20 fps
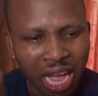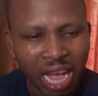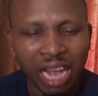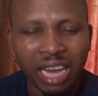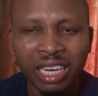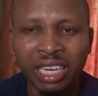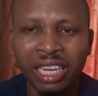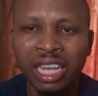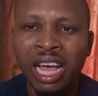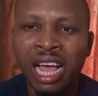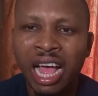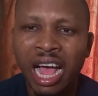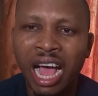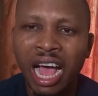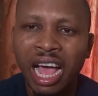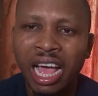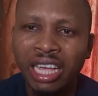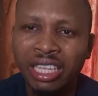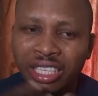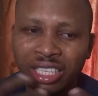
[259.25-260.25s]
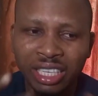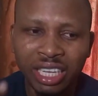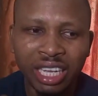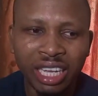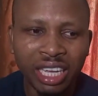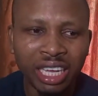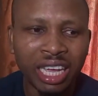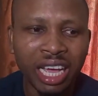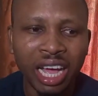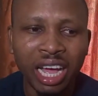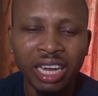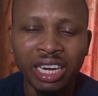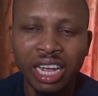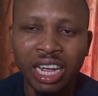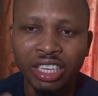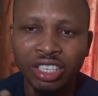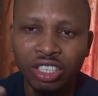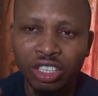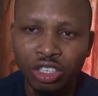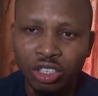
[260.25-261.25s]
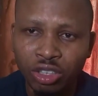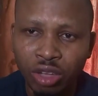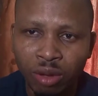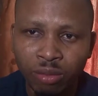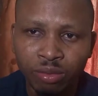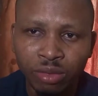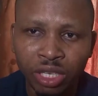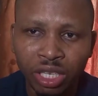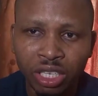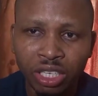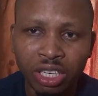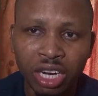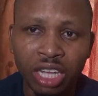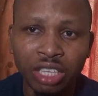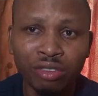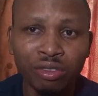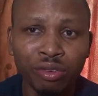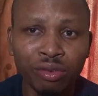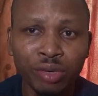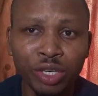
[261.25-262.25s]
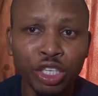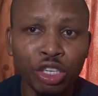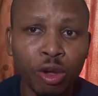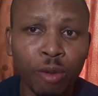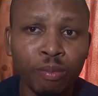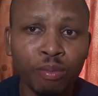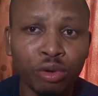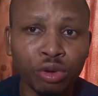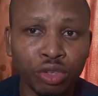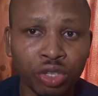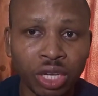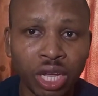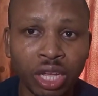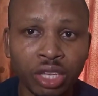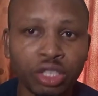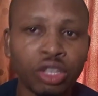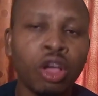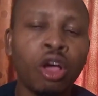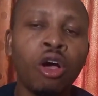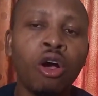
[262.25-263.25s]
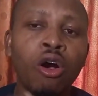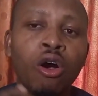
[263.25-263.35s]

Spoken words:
And I think there's something transformation process